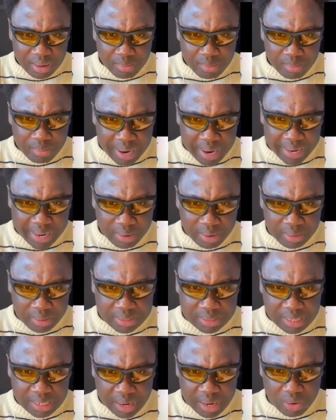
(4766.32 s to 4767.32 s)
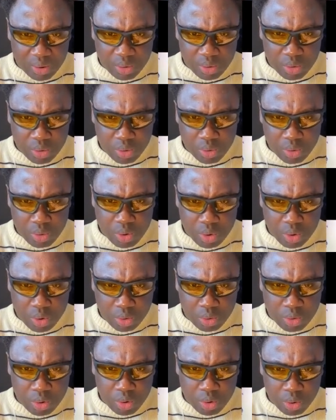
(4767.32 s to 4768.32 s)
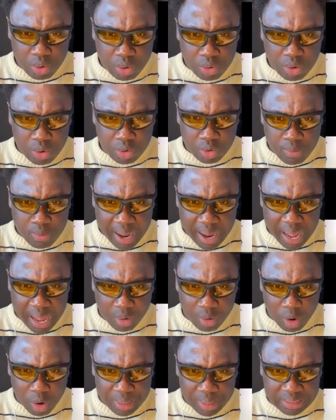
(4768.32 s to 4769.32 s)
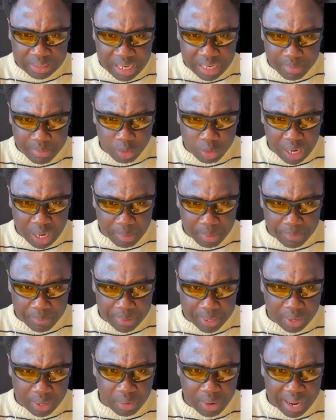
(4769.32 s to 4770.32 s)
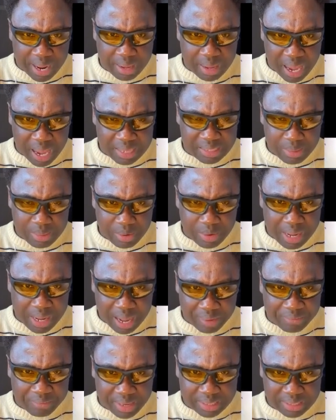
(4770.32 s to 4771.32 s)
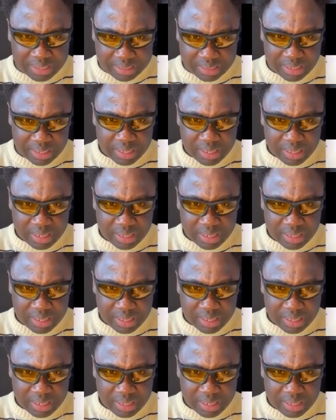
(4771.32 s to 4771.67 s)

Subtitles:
Michael, who Dubai are commenting me when I'm in picking why? I say, Minya versus.